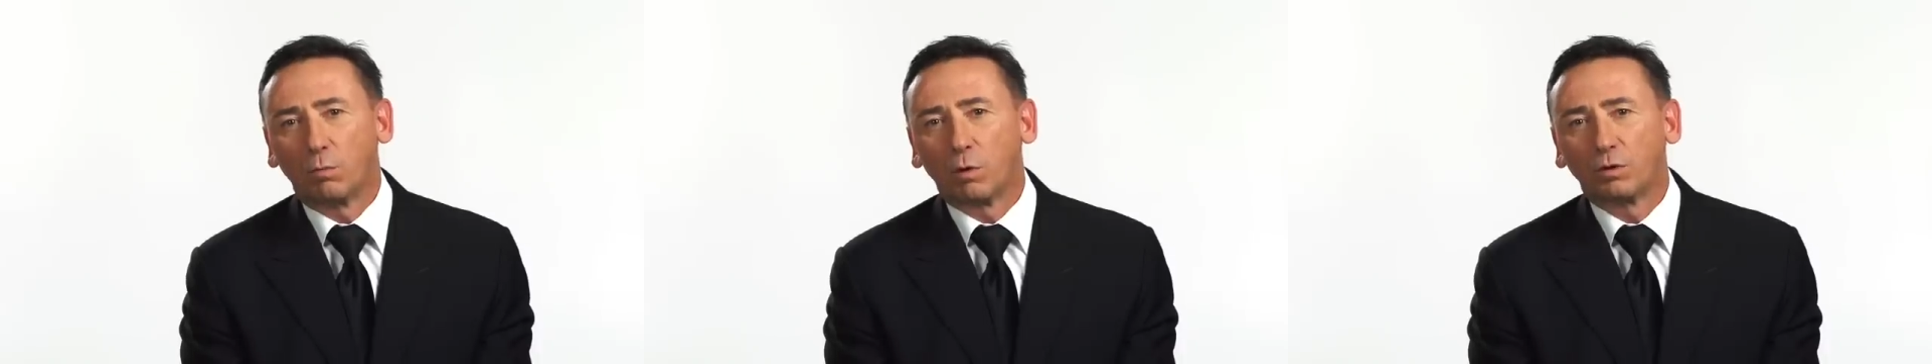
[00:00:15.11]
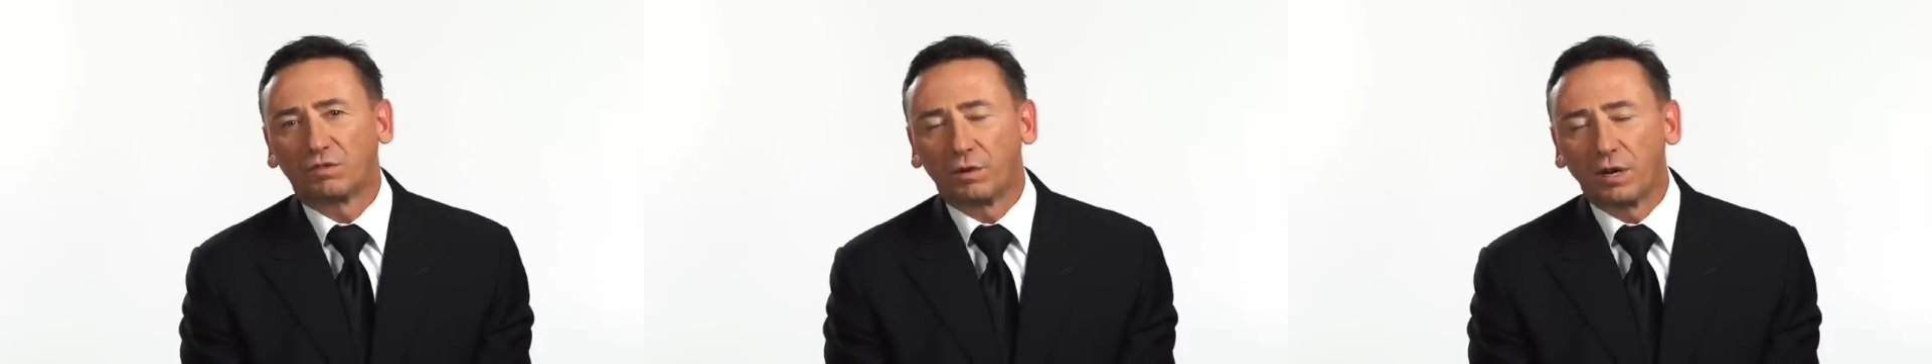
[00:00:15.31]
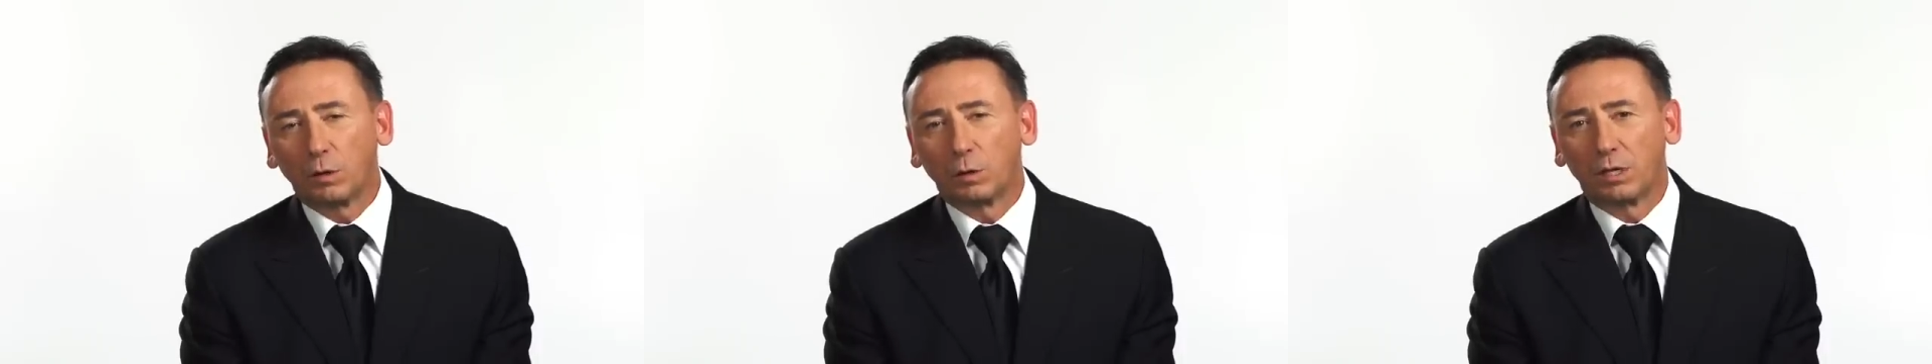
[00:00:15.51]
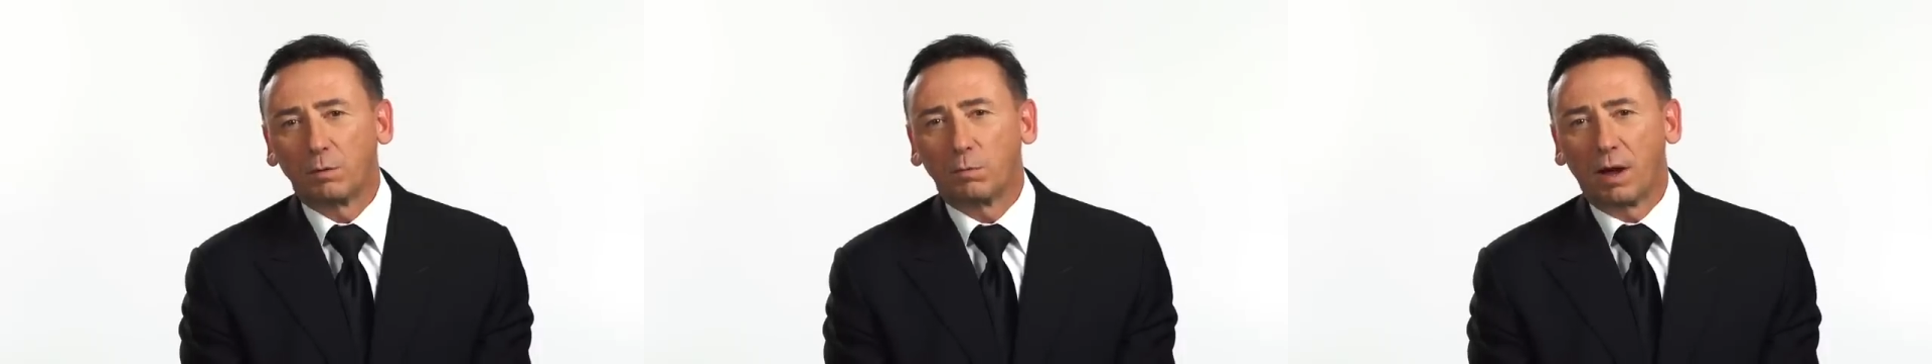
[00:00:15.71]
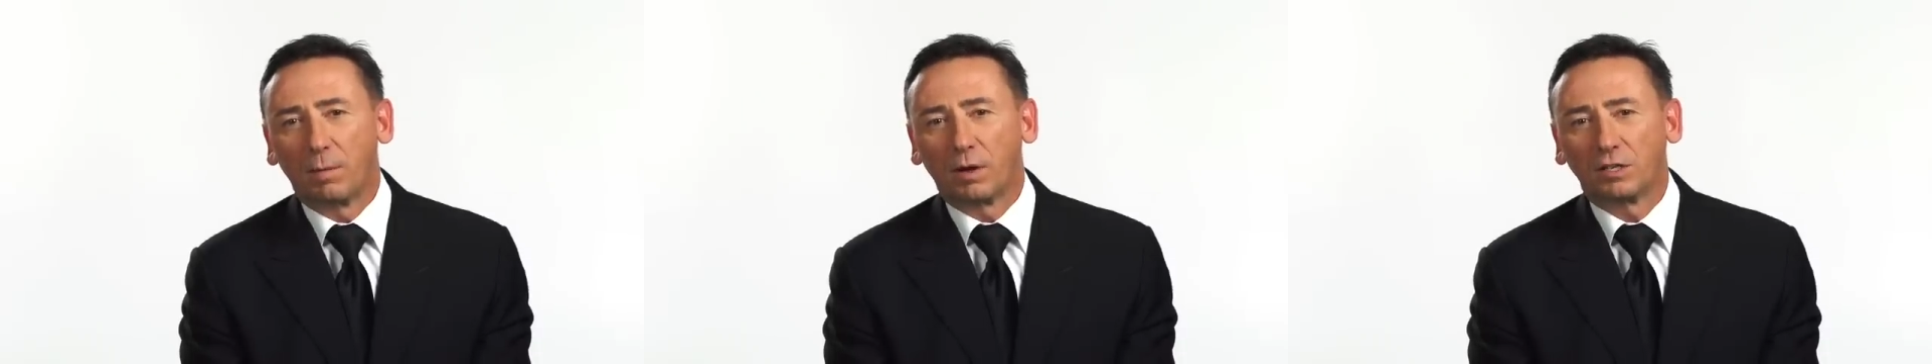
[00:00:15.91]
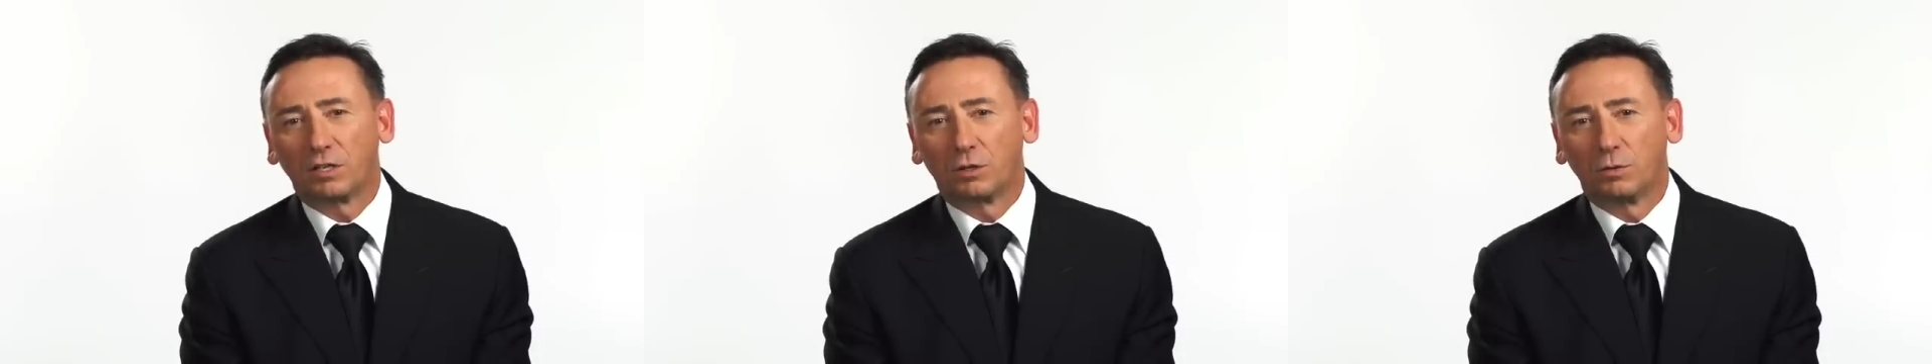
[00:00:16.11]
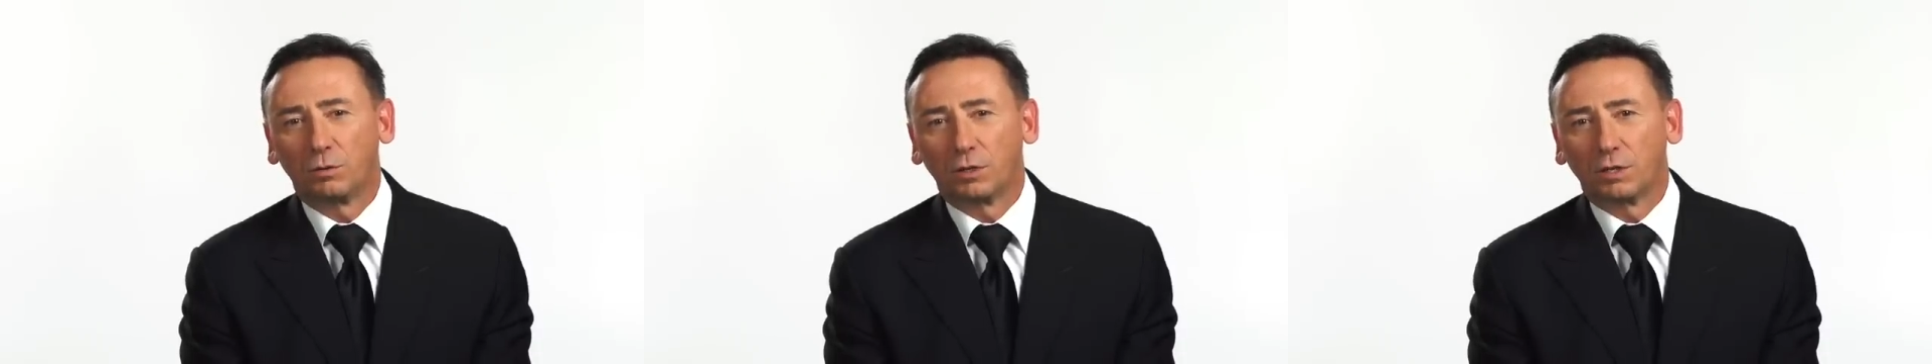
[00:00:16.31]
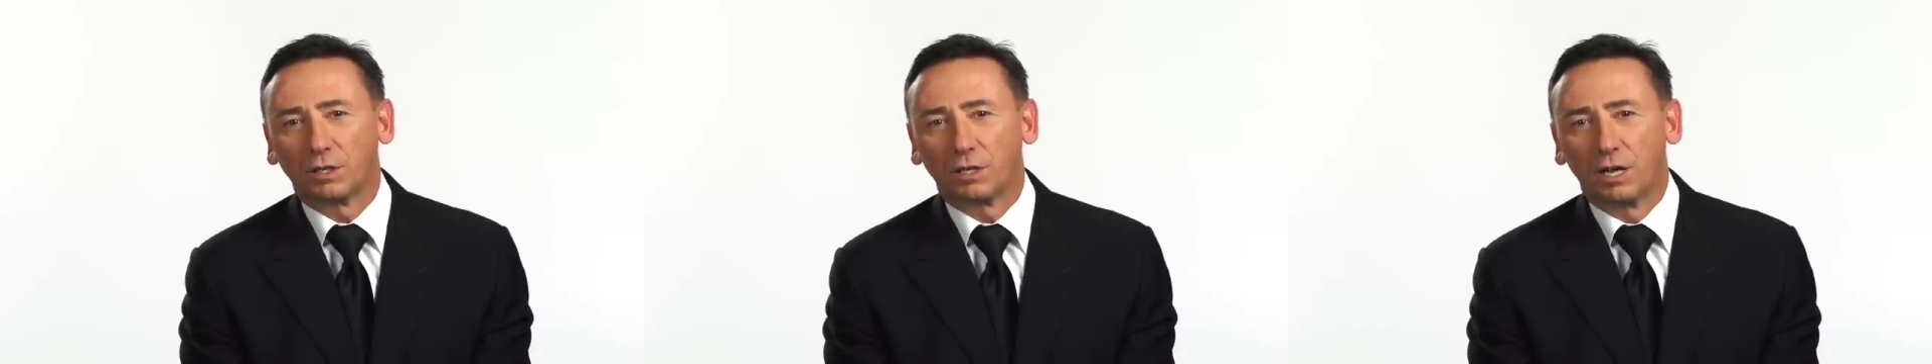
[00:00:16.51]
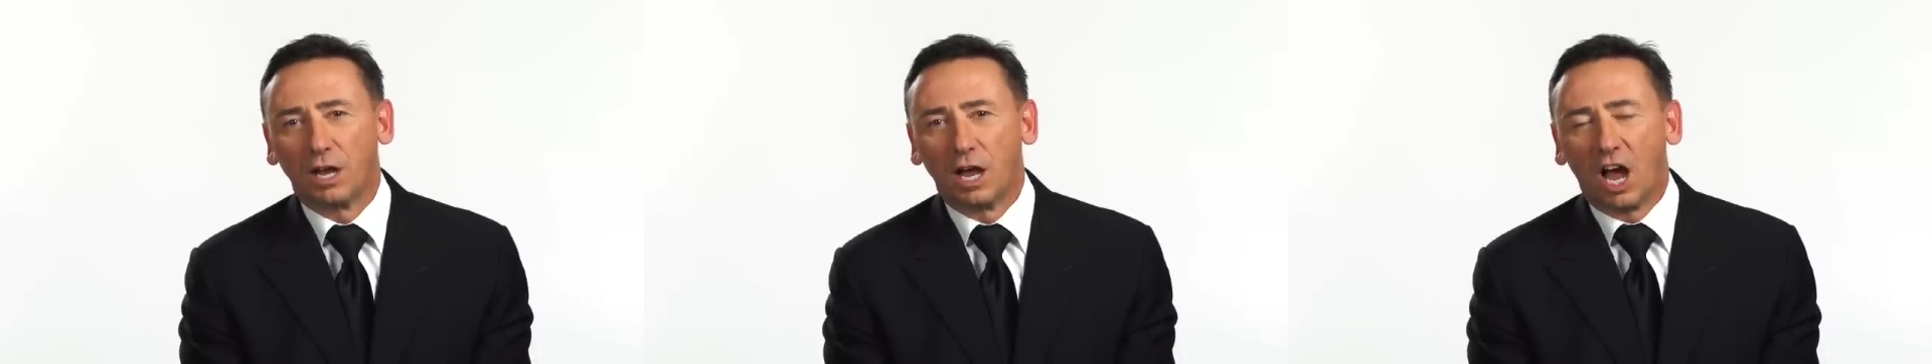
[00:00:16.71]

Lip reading: most frequently by my students.